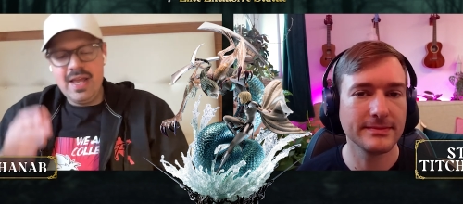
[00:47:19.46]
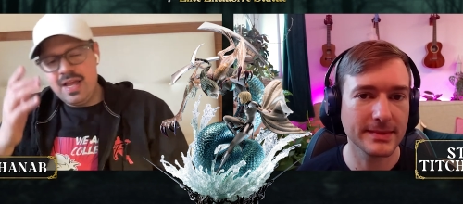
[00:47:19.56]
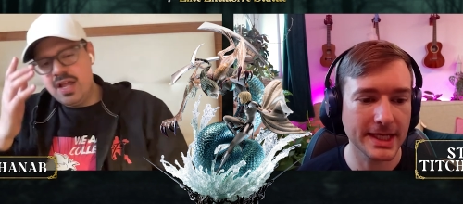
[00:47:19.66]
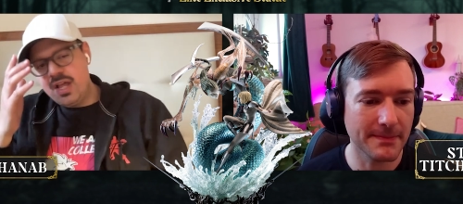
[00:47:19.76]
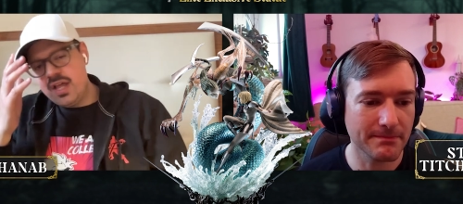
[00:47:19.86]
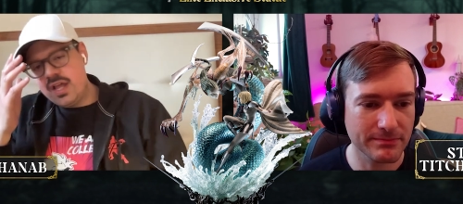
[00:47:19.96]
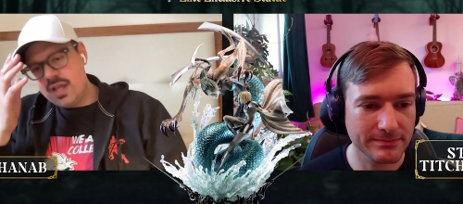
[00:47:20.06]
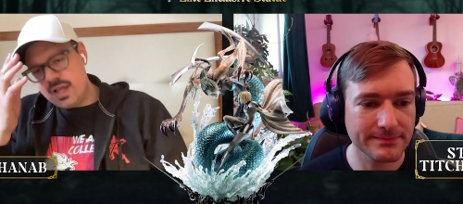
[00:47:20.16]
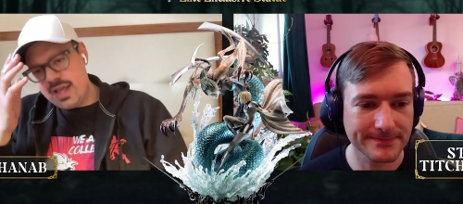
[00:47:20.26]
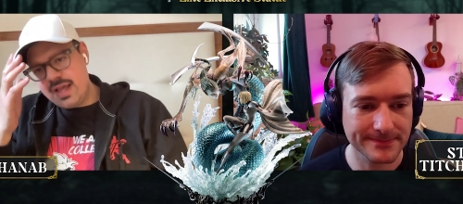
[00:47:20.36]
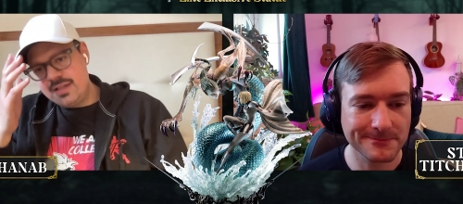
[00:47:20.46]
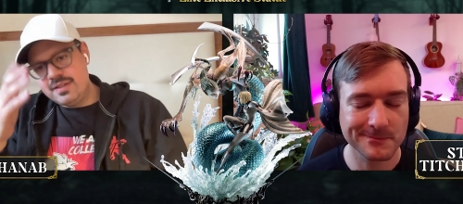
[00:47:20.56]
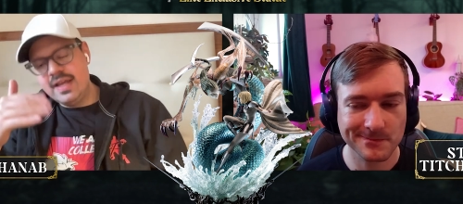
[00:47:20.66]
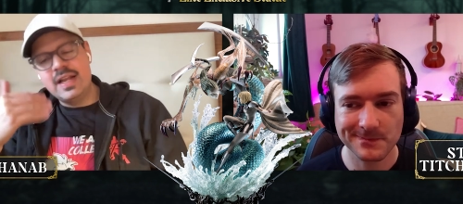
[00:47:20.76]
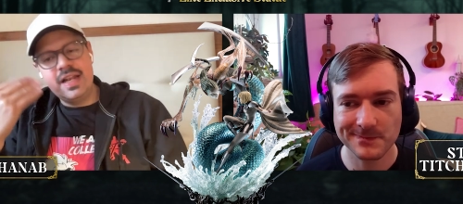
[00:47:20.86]
Speaker 1: Uh,
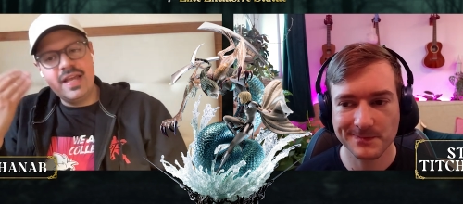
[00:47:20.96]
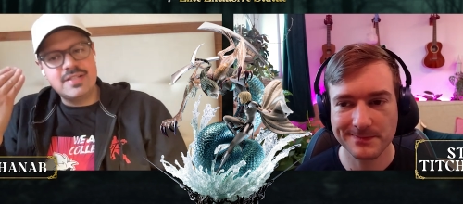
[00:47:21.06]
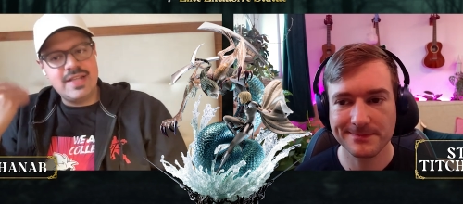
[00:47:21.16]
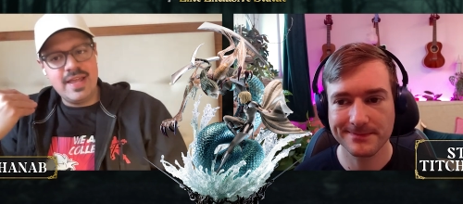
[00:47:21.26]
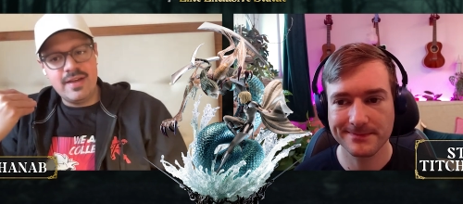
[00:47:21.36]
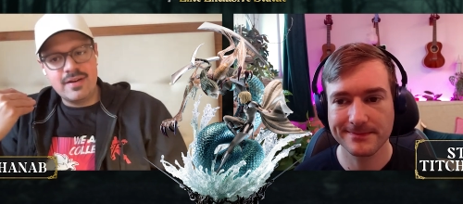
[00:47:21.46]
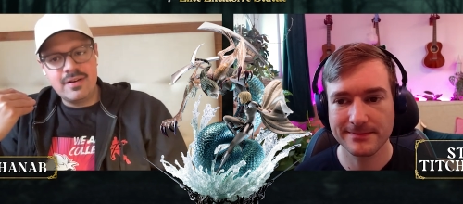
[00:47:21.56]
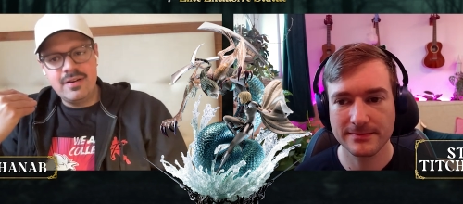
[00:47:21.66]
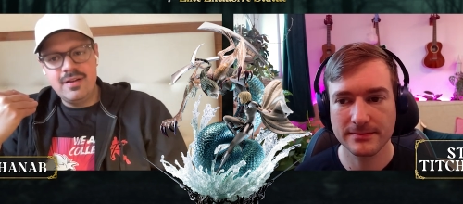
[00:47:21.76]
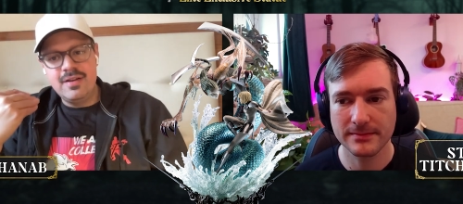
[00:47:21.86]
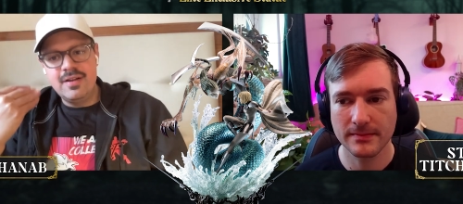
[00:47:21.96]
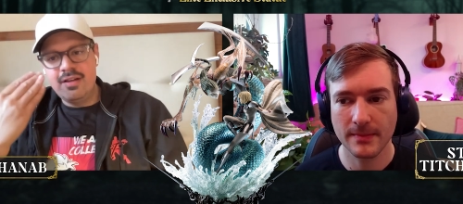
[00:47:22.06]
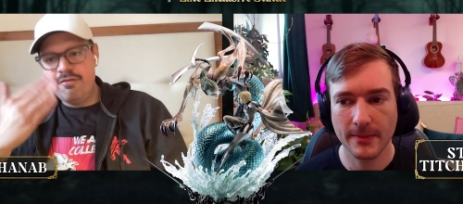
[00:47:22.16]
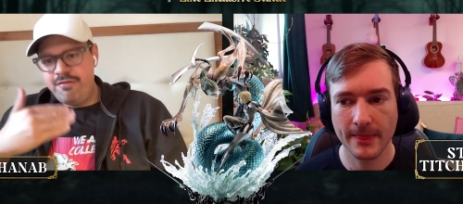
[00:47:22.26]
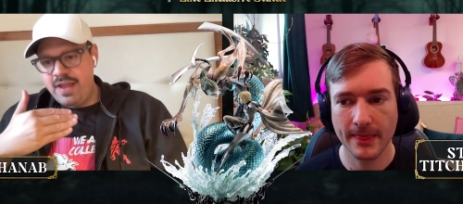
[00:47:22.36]
and uh, Clare's hair,
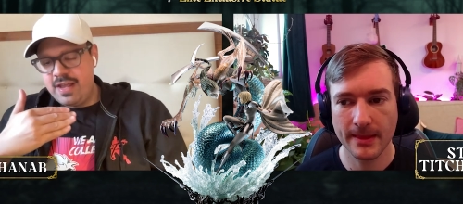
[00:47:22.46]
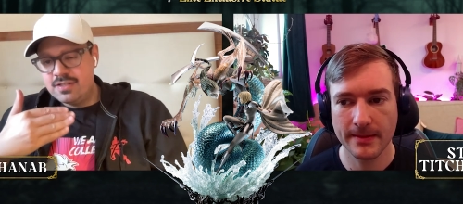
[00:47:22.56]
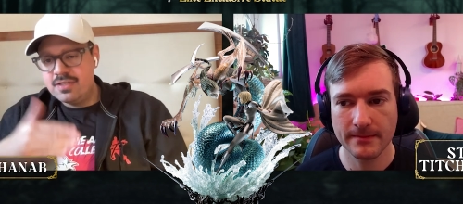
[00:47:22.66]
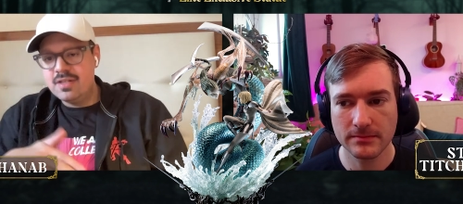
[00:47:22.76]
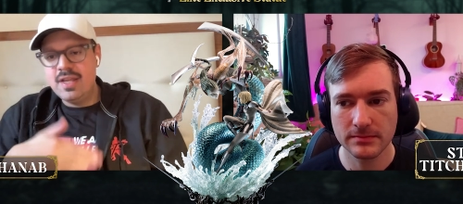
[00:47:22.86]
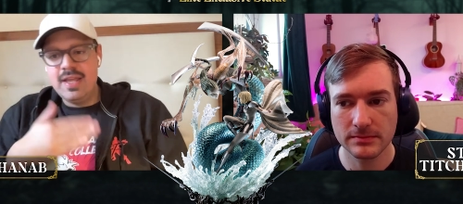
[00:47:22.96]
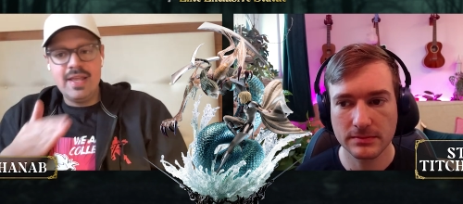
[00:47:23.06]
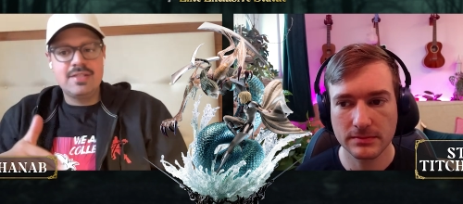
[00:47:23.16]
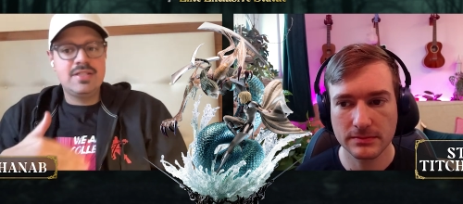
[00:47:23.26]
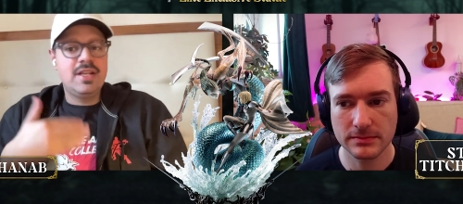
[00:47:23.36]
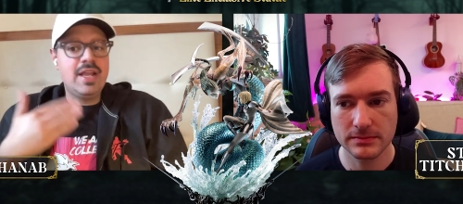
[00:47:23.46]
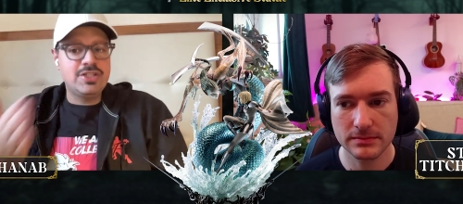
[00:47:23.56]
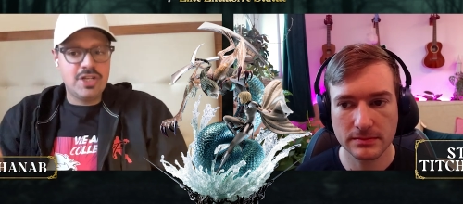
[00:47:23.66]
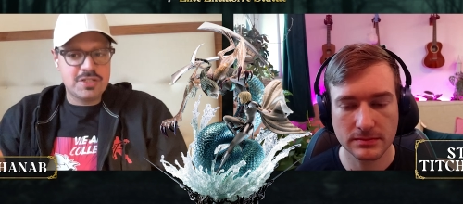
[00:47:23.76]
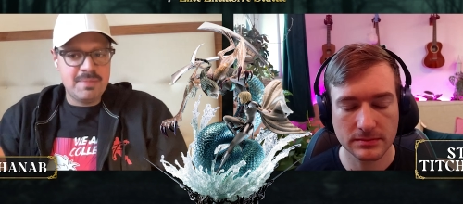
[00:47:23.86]
face, it's an
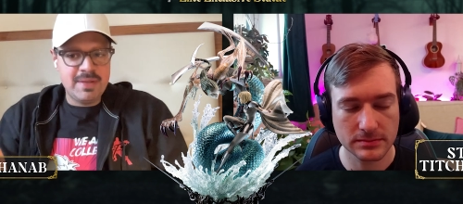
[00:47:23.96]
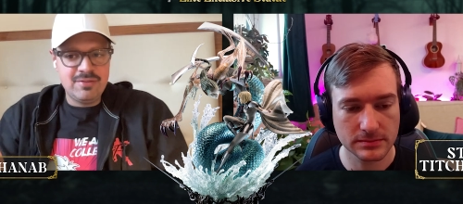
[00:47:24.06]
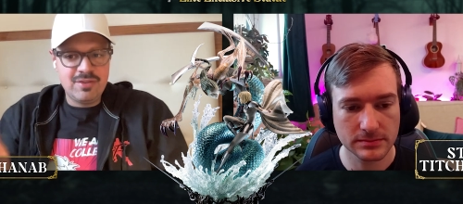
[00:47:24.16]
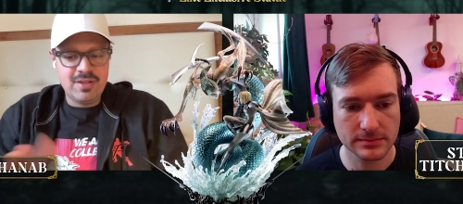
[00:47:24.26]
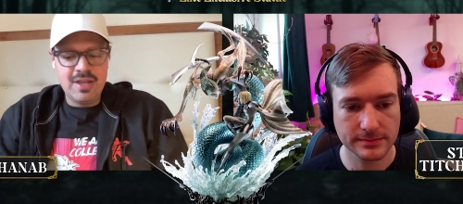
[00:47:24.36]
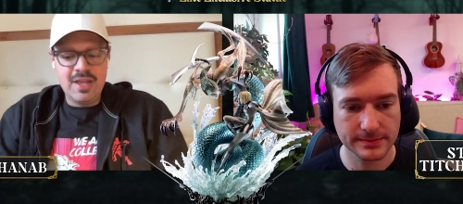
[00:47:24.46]
adjustment.